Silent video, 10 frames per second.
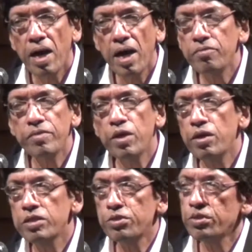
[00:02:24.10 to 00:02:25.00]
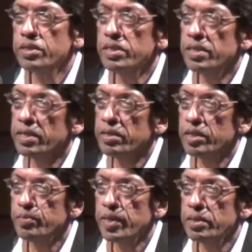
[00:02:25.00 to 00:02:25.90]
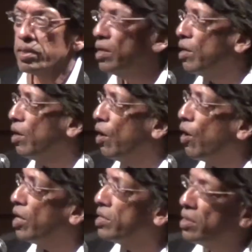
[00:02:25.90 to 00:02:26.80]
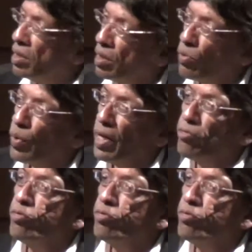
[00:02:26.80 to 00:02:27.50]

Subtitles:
And we are also not in agreement on the way